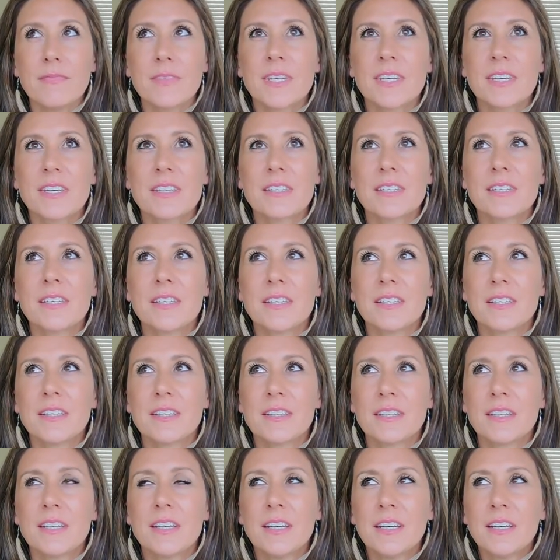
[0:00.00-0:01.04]
And
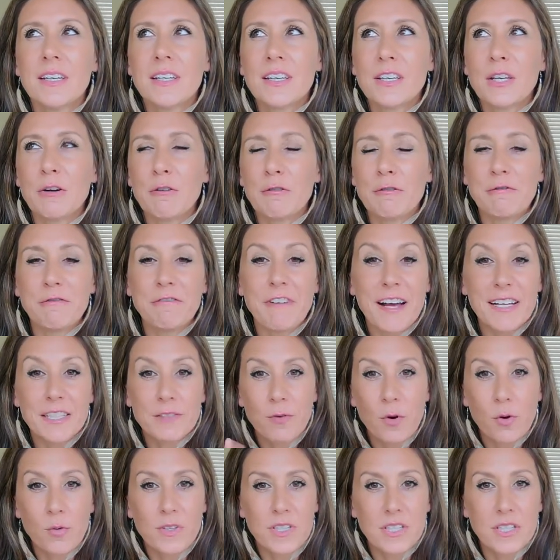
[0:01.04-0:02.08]
then, fast
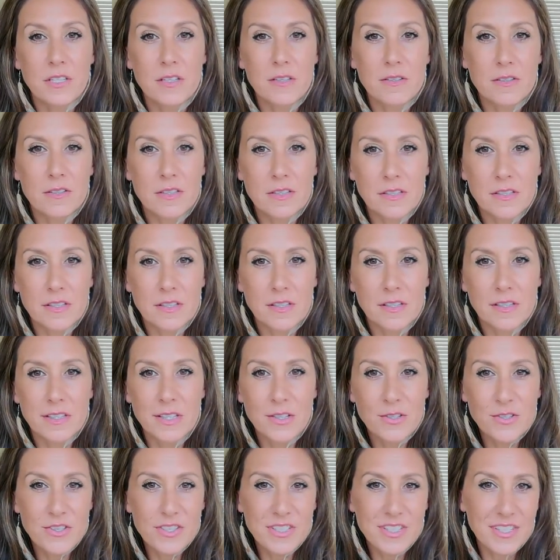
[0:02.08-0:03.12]
forward years
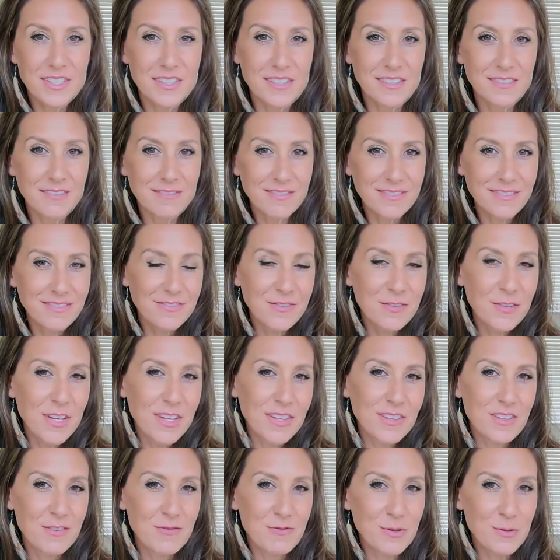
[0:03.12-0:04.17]
in
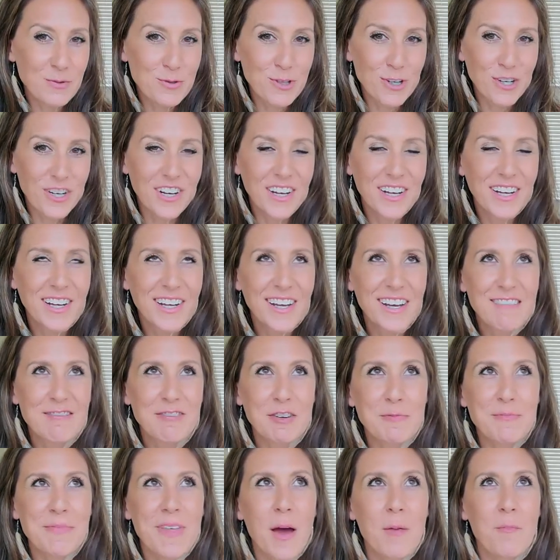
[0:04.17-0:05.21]
the future
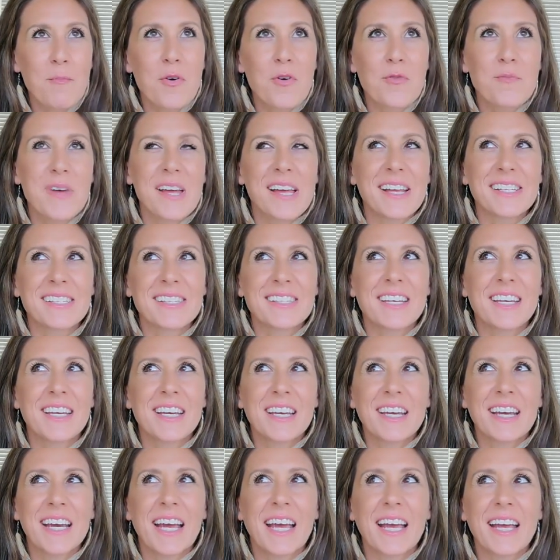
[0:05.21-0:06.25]
from that moment,
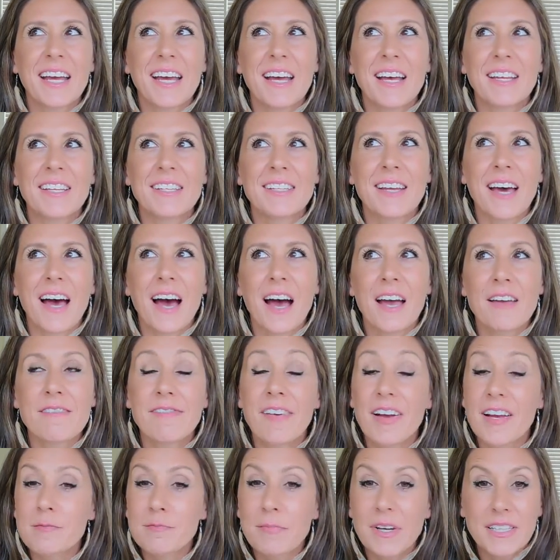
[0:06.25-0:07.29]
and I
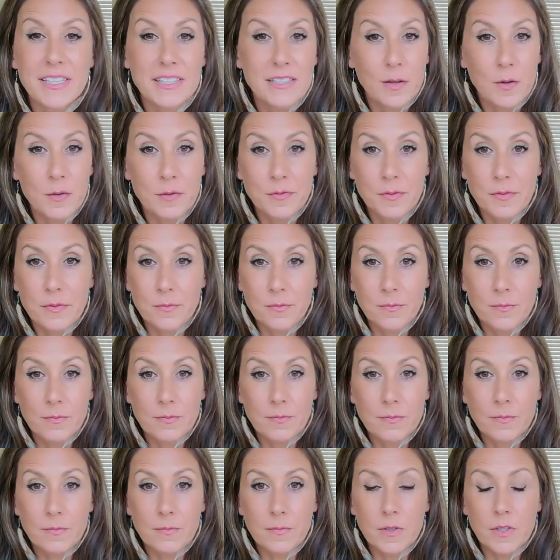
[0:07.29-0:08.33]
find myself
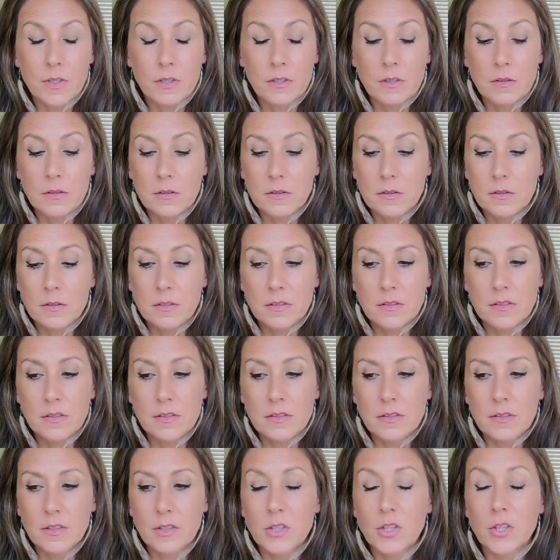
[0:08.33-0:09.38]

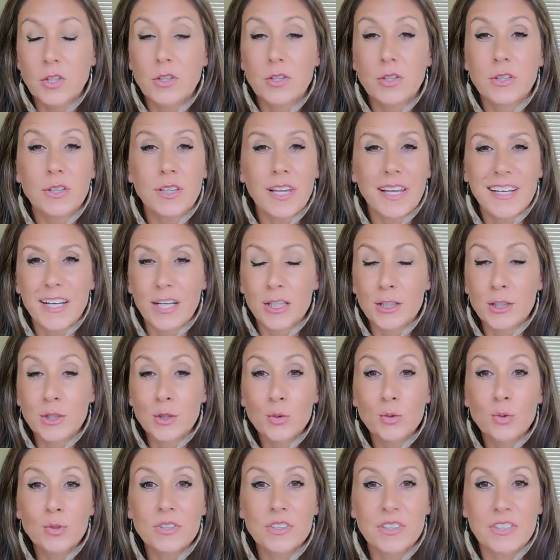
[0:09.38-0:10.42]
like
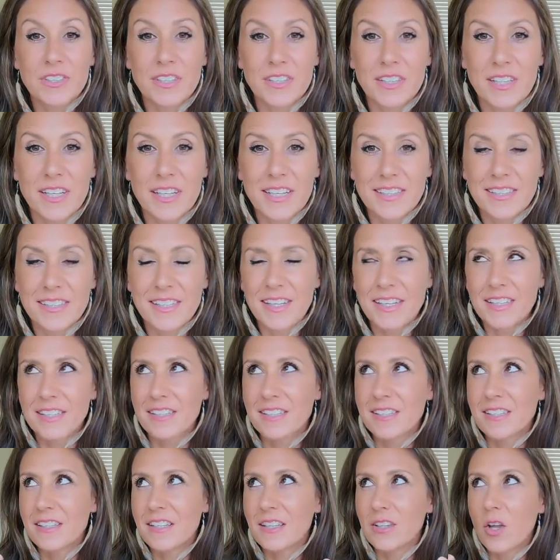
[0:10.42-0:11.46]
allured
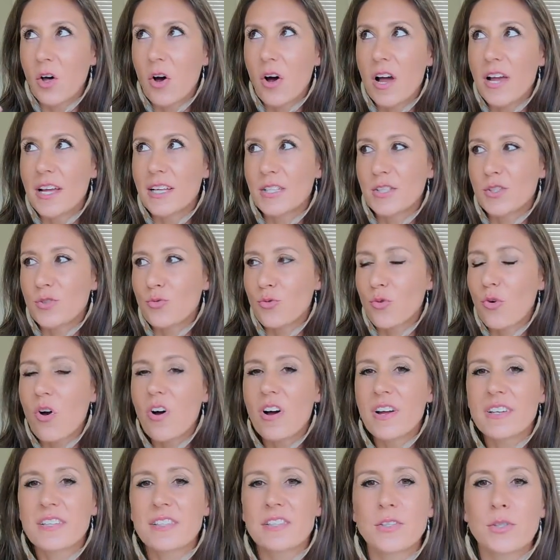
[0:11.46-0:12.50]
and
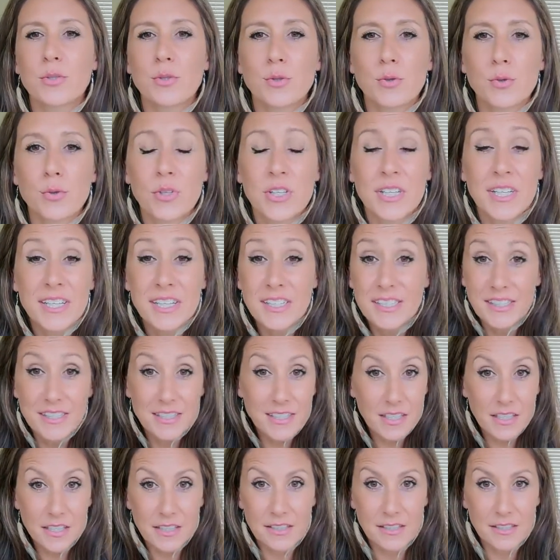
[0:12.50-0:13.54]
drawn to
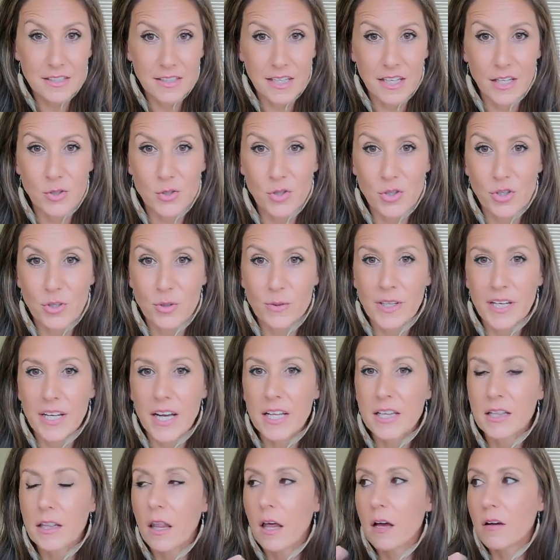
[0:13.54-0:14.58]
singing to nature. Like I
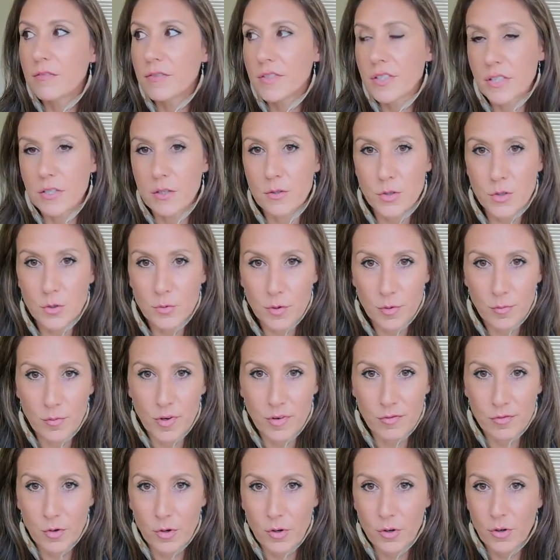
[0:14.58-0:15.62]
love to go to a
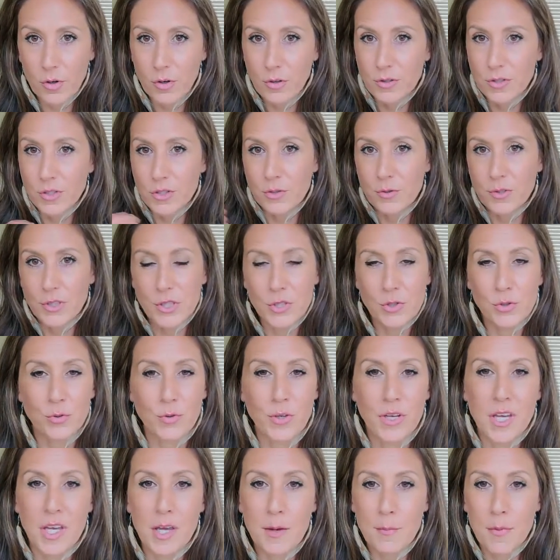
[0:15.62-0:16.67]
river or to a
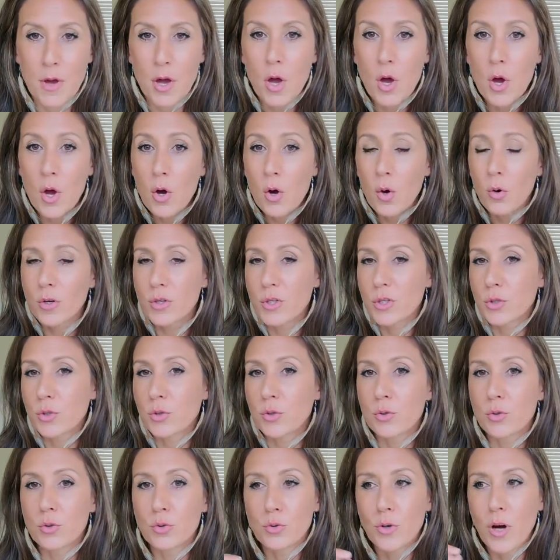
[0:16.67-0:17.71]
stream or
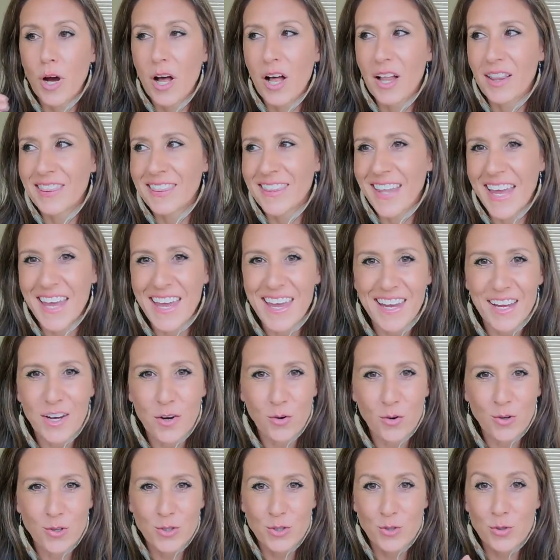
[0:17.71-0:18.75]
to a lake
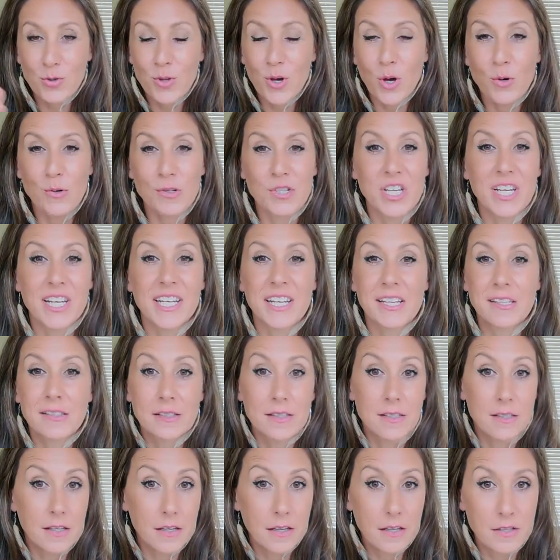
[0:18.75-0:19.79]
or to the ocean and
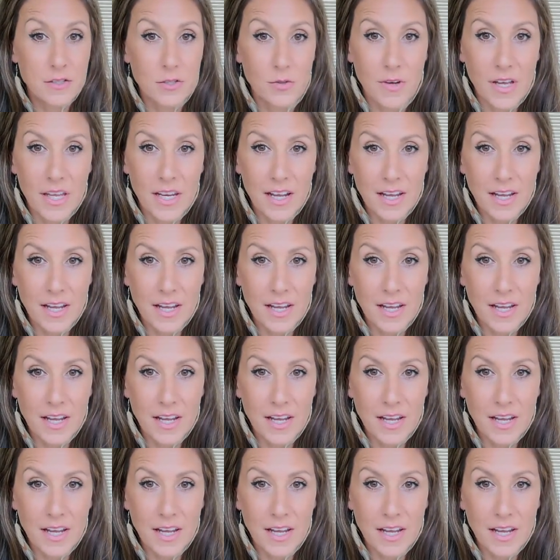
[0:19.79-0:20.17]
sing to it.